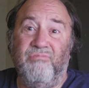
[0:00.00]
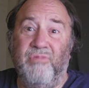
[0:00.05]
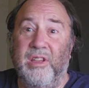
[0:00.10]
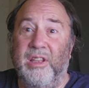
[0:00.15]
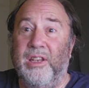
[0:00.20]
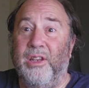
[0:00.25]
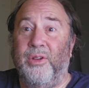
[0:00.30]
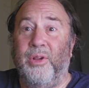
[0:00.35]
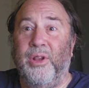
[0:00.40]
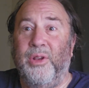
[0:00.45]
he
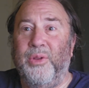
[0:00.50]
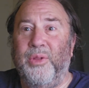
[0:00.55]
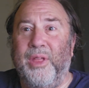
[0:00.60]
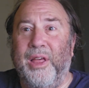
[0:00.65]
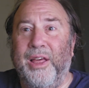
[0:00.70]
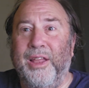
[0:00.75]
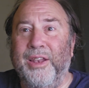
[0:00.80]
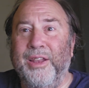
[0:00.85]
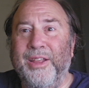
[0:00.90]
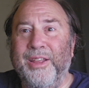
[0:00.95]
didn't know how to do
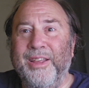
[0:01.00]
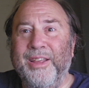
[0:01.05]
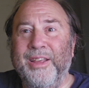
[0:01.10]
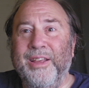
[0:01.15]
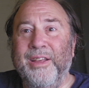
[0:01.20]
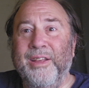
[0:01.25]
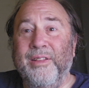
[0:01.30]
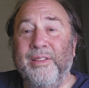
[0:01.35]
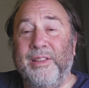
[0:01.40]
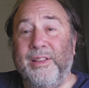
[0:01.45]

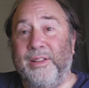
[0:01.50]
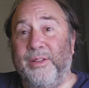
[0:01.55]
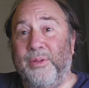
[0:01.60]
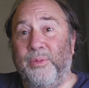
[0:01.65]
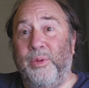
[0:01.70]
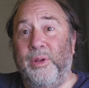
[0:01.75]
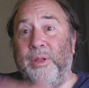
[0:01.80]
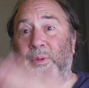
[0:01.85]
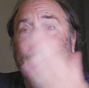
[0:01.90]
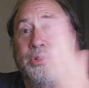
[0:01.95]
that.
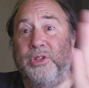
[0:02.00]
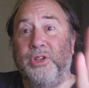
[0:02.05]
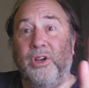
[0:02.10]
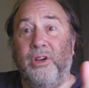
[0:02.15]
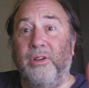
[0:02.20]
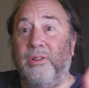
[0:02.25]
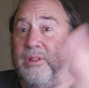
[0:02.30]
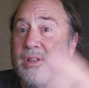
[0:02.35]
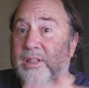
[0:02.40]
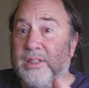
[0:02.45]
When he was
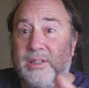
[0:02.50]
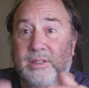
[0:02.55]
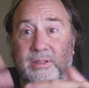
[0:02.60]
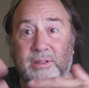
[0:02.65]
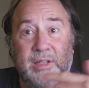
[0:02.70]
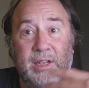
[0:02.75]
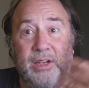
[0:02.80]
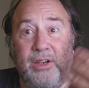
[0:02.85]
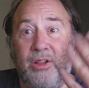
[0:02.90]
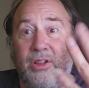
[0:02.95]
young, this
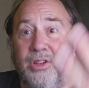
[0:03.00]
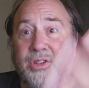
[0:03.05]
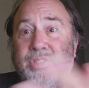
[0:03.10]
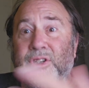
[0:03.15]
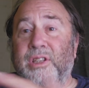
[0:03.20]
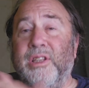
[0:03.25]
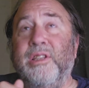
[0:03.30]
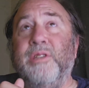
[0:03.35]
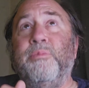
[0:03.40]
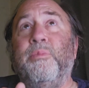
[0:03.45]

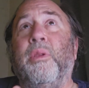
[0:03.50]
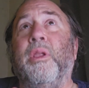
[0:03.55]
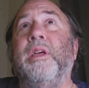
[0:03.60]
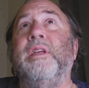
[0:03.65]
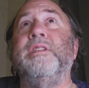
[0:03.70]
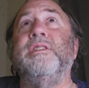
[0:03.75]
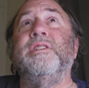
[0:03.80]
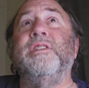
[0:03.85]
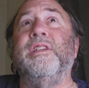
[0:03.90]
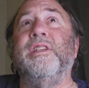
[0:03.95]
technology, these
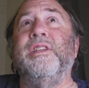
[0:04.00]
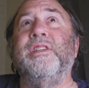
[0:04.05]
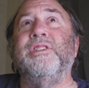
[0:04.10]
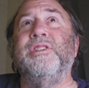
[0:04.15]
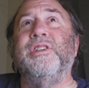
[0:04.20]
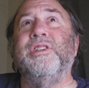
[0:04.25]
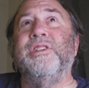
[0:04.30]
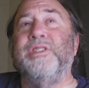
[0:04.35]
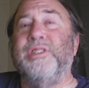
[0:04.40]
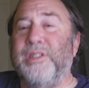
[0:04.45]
planes didn't
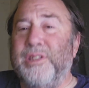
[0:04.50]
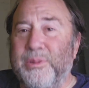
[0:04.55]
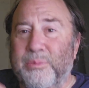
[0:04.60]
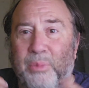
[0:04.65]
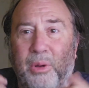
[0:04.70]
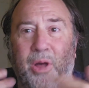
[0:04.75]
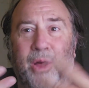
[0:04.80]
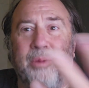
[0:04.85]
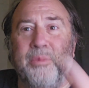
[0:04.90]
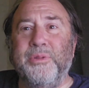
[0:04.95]
exist. These
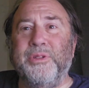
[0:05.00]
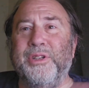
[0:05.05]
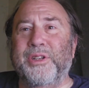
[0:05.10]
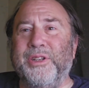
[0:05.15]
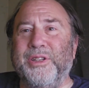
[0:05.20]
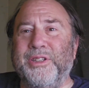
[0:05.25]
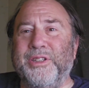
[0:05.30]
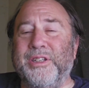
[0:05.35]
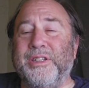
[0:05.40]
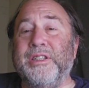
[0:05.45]
bombs
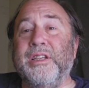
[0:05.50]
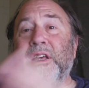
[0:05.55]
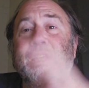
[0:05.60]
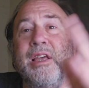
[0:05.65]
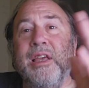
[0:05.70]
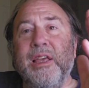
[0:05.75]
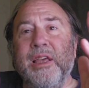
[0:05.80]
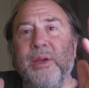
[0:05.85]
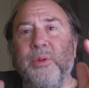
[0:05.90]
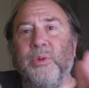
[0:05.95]
didn't exist.
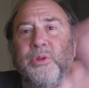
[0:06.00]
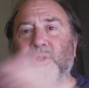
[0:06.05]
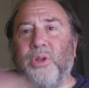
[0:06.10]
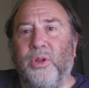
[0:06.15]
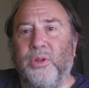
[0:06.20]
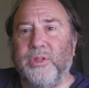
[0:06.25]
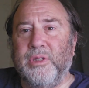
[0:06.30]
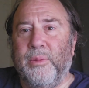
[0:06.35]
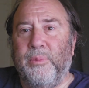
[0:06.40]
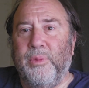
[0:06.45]
It was
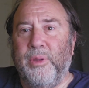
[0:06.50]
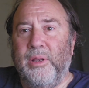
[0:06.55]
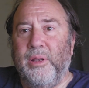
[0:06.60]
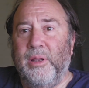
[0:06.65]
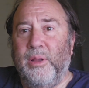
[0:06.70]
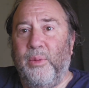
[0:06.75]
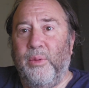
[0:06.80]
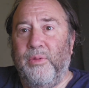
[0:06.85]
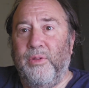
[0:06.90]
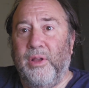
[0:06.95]
all something
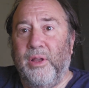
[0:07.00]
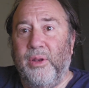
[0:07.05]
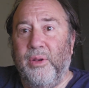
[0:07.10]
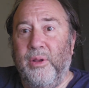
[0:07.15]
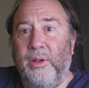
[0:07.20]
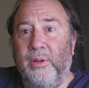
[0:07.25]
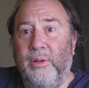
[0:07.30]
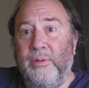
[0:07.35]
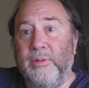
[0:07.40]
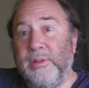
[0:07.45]
that we've done
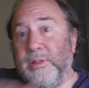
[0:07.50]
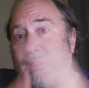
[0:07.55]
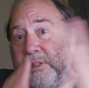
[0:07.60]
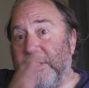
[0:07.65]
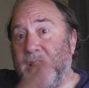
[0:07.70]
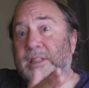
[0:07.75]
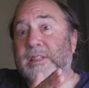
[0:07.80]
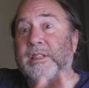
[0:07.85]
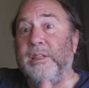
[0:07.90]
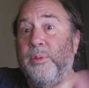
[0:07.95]

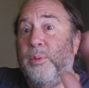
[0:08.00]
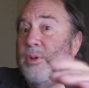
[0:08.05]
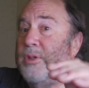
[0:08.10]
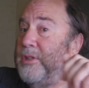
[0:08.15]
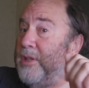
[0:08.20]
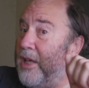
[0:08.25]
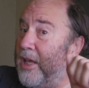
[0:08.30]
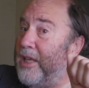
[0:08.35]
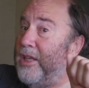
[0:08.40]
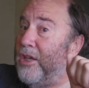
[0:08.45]
since he
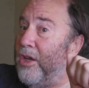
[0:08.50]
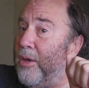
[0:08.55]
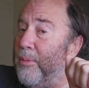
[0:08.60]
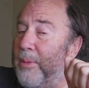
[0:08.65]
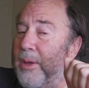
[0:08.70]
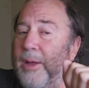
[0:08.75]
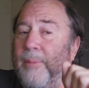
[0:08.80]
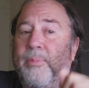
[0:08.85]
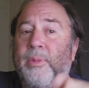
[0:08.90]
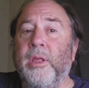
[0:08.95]
was a young
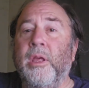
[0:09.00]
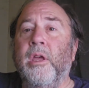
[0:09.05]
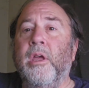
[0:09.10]
man.